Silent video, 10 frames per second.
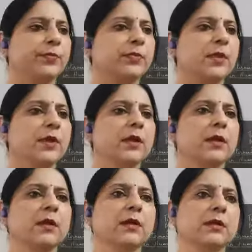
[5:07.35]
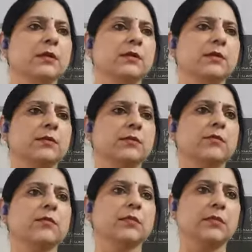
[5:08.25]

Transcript: No one is speaking in this clip.